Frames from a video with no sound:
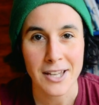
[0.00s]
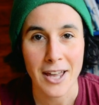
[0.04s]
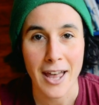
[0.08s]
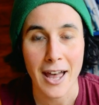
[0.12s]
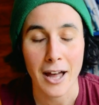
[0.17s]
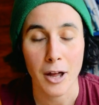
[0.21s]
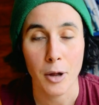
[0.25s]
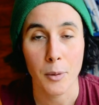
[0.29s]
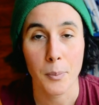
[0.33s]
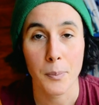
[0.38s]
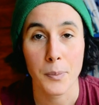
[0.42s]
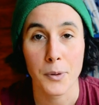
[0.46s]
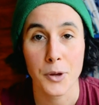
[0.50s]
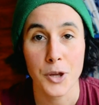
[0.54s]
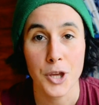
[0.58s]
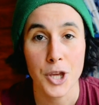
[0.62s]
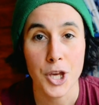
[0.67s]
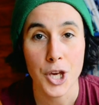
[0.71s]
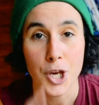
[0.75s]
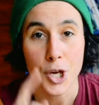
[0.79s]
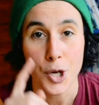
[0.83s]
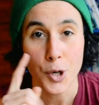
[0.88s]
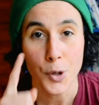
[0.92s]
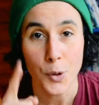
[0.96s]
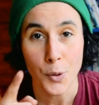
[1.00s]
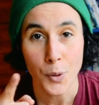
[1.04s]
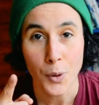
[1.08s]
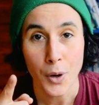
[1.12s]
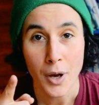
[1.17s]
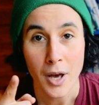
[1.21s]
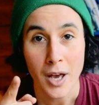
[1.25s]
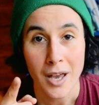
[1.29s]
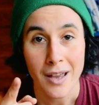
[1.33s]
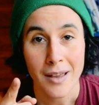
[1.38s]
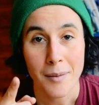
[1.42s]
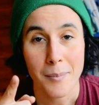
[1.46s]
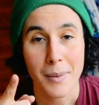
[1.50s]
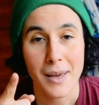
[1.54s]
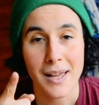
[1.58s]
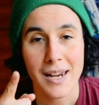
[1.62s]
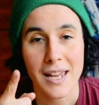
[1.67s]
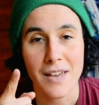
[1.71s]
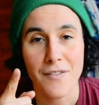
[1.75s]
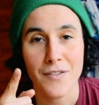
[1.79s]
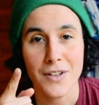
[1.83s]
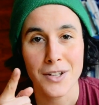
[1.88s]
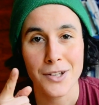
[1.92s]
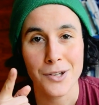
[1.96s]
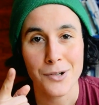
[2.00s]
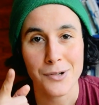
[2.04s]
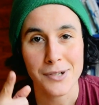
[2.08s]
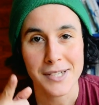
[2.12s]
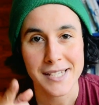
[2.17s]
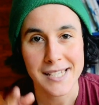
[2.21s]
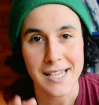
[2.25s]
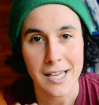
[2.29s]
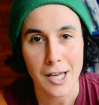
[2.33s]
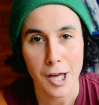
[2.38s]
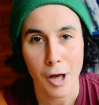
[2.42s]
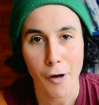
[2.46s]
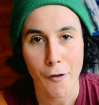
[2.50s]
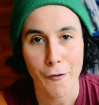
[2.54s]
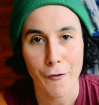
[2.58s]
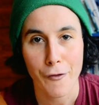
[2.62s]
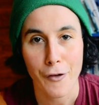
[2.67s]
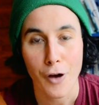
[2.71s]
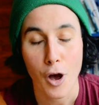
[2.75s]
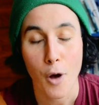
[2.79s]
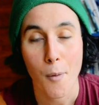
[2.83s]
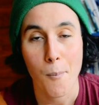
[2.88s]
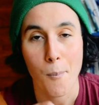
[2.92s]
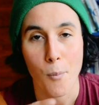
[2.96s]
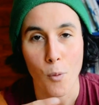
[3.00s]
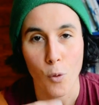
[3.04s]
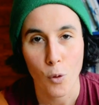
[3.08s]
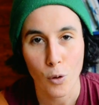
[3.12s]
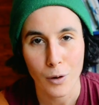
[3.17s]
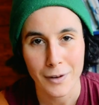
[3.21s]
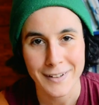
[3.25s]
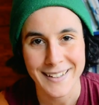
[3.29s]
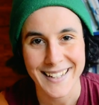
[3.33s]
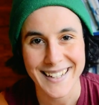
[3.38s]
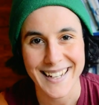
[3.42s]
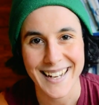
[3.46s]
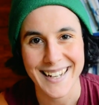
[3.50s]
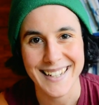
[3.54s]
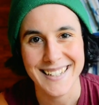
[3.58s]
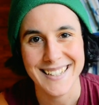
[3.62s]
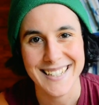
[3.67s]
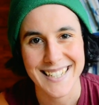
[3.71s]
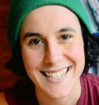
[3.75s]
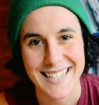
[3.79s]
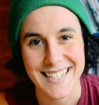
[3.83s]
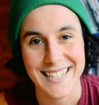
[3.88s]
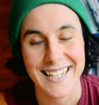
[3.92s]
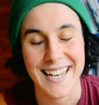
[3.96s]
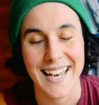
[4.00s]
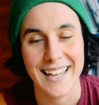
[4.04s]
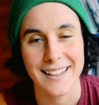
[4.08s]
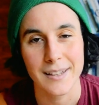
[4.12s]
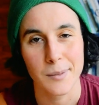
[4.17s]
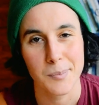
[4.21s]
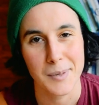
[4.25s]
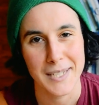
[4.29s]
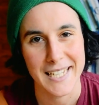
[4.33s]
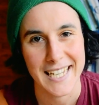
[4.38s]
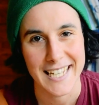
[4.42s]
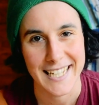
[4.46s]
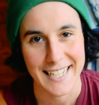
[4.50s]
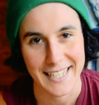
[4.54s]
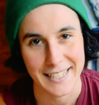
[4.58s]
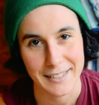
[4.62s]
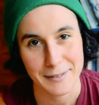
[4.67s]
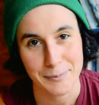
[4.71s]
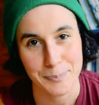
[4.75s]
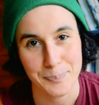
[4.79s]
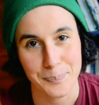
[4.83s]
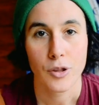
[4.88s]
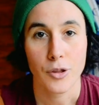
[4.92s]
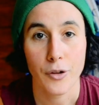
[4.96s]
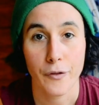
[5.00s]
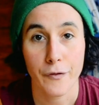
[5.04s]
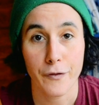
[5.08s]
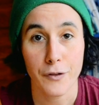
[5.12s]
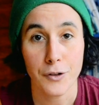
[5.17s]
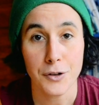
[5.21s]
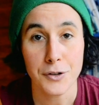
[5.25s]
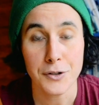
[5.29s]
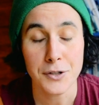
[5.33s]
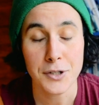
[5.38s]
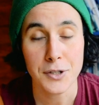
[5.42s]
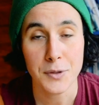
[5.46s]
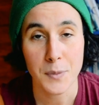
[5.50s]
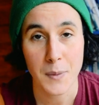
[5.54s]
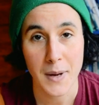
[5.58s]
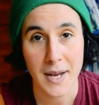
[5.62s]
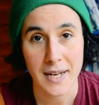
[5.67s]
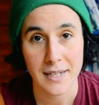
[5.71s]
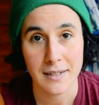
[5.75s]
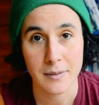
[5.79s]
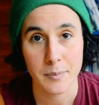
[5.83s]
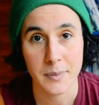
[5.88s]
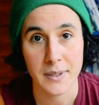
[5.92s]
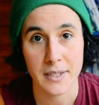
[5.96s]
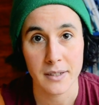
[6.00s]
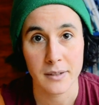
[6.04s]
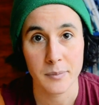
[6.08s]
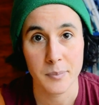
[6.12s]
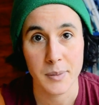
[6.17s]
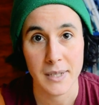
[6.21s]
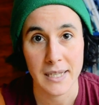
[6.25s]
to help you believe in yourself more than I did at the beginning. The first way to build